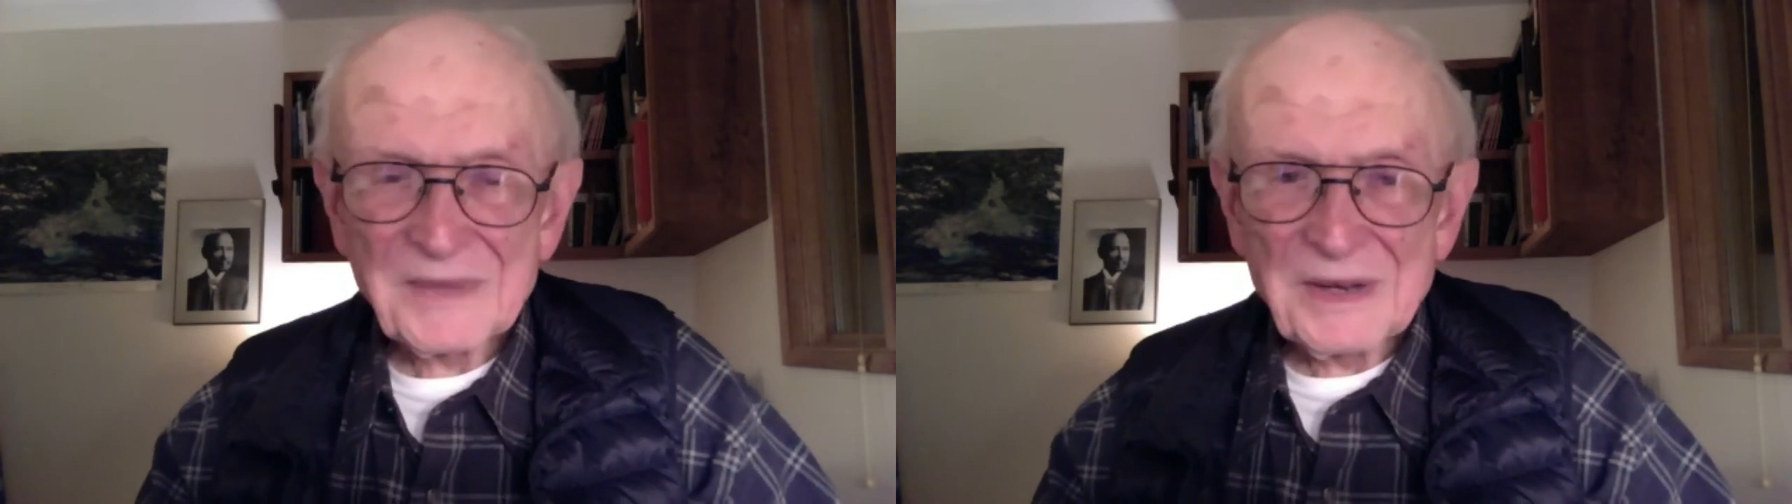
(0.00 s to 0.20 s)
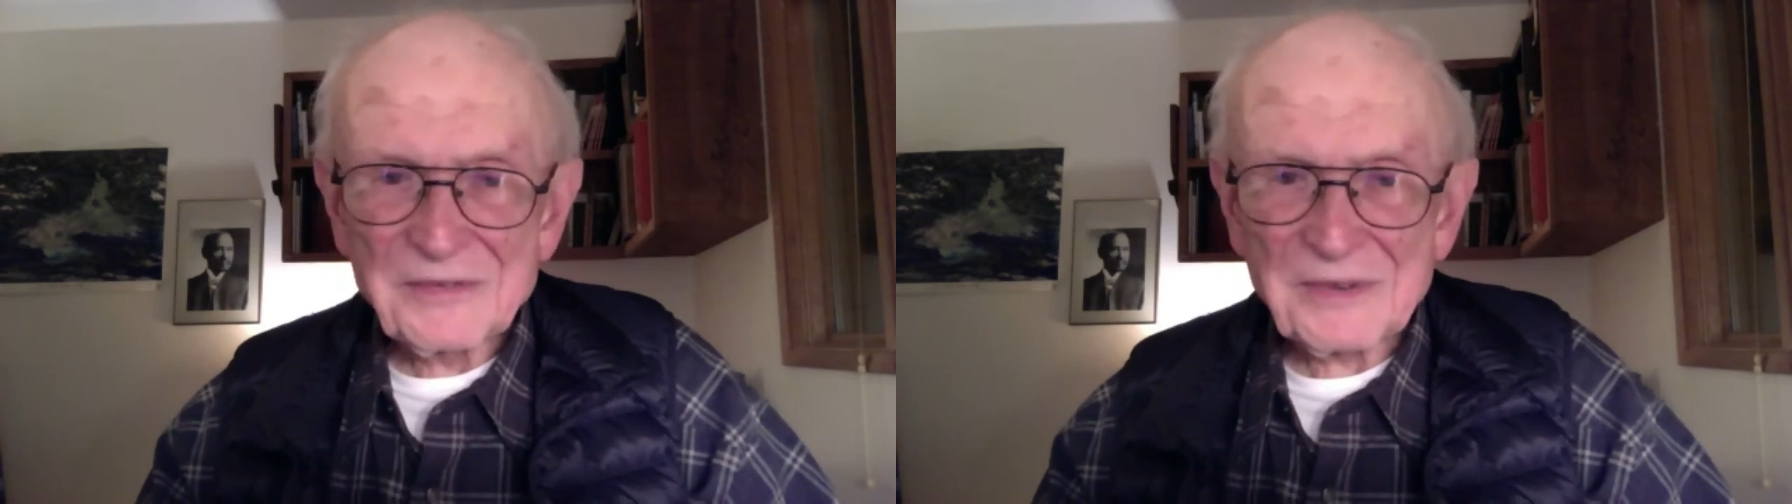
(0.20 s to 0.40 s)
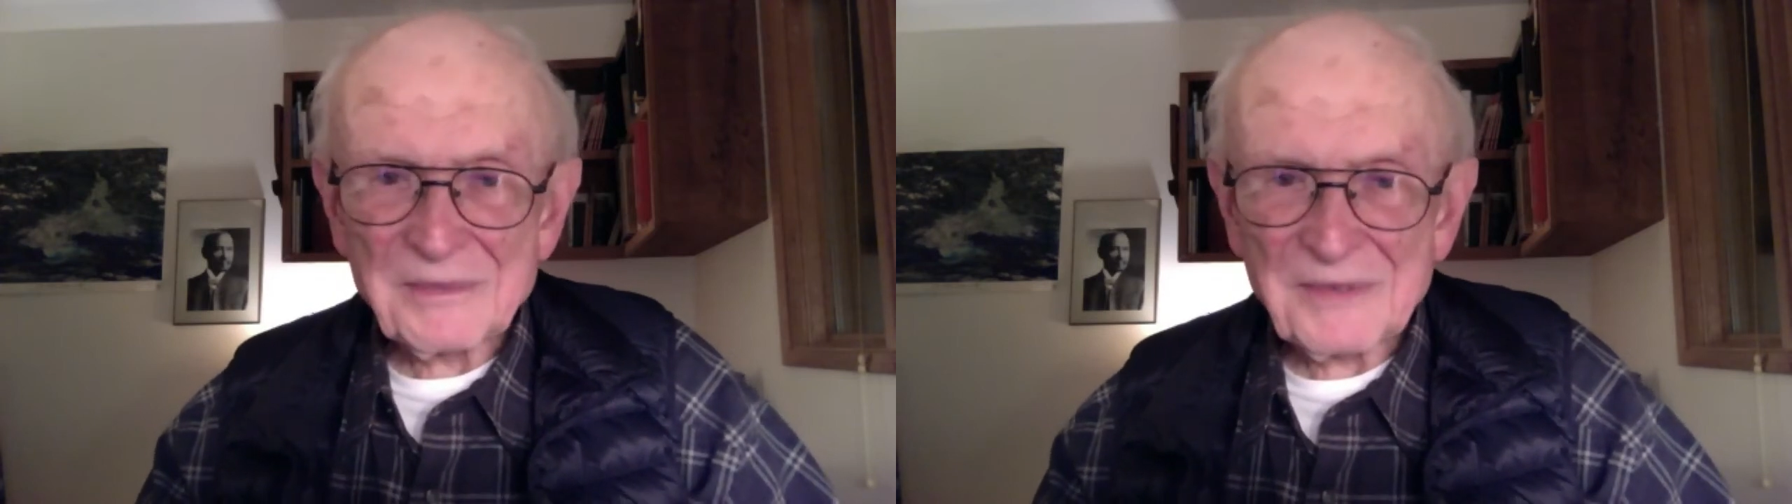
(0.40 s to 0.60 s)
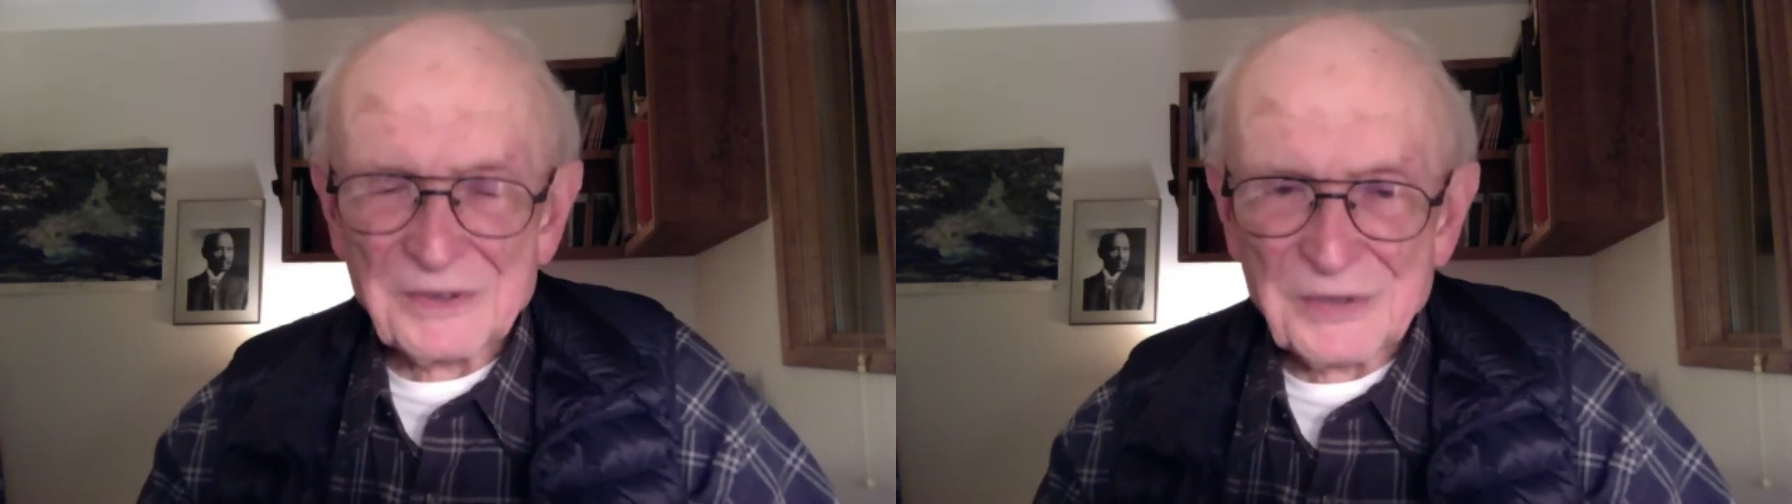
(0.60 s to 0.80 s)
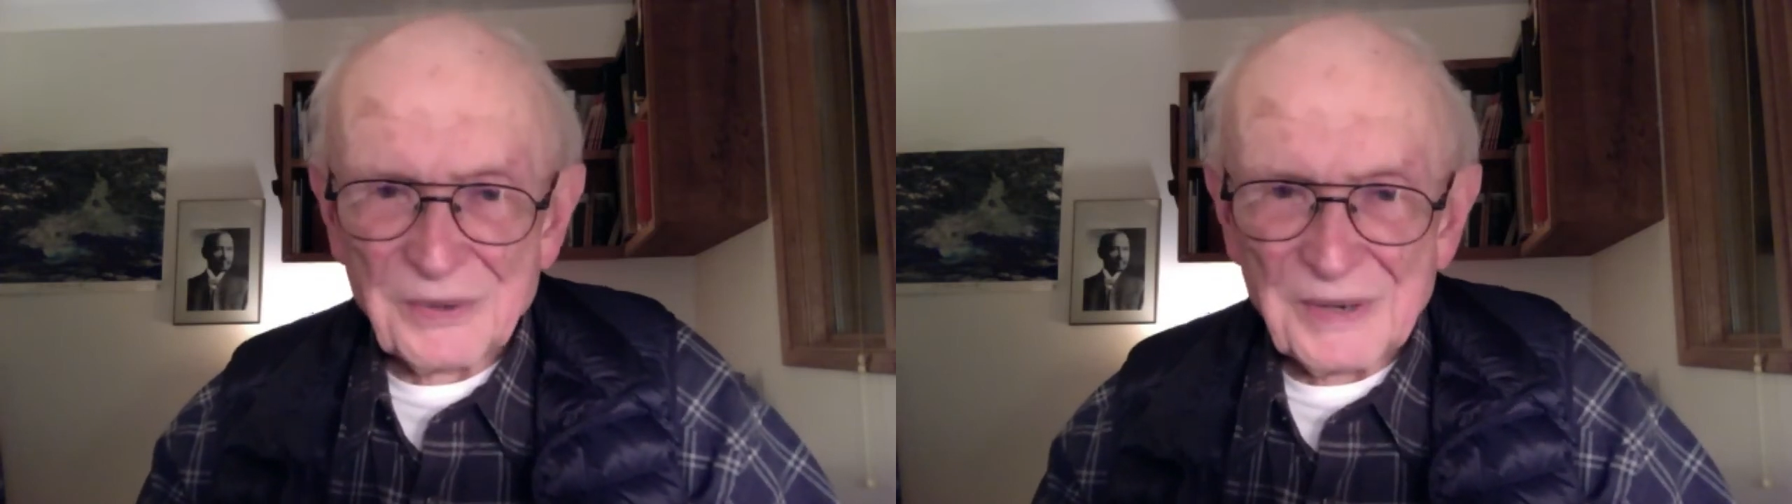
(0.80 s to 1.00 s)
from
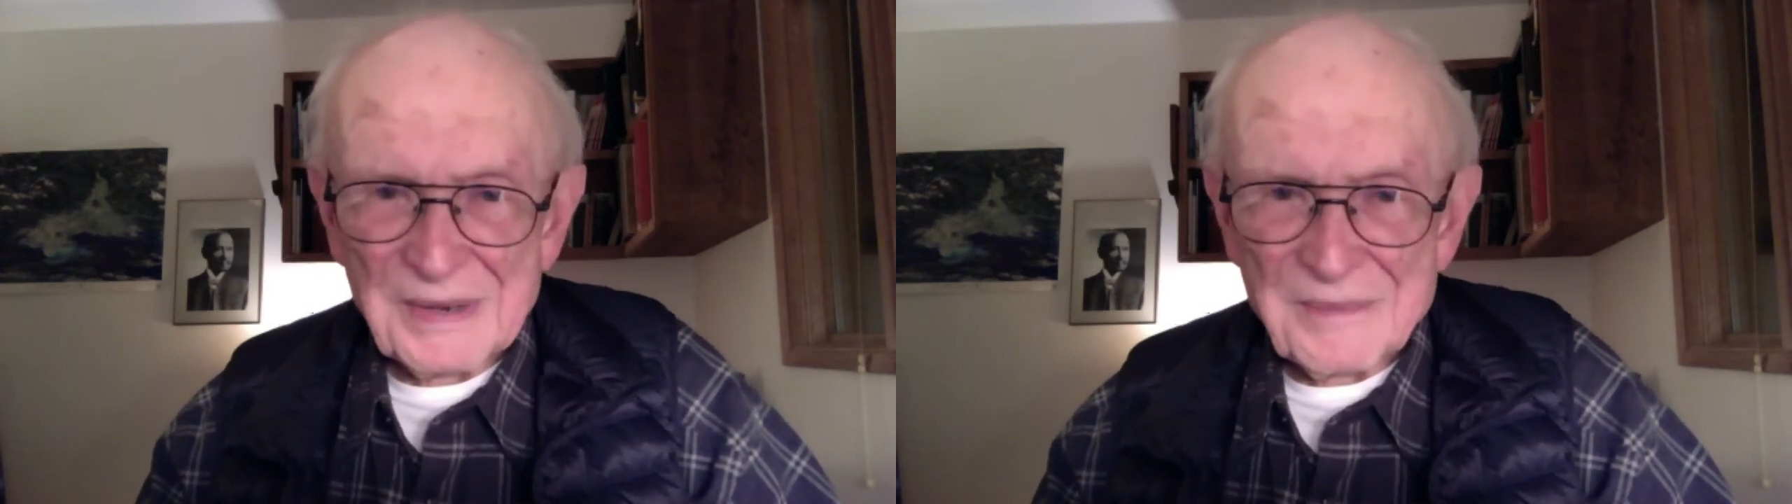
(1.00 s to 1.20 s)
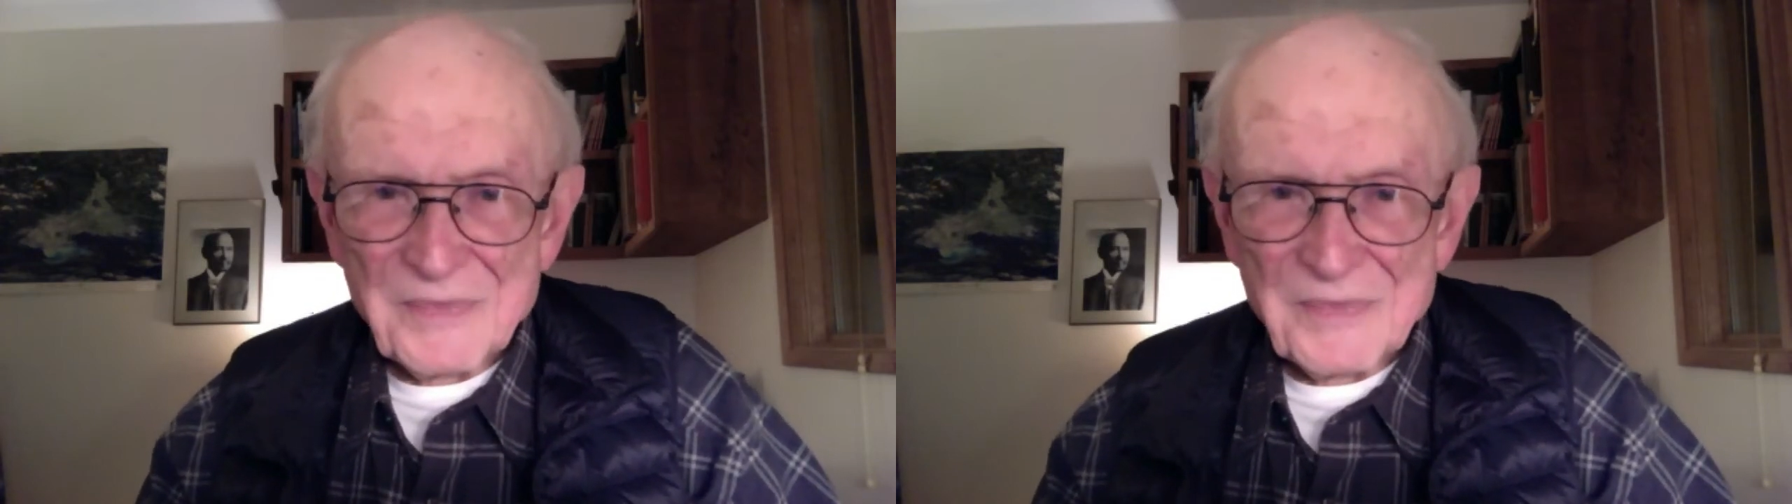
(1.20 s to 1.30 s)
Victoria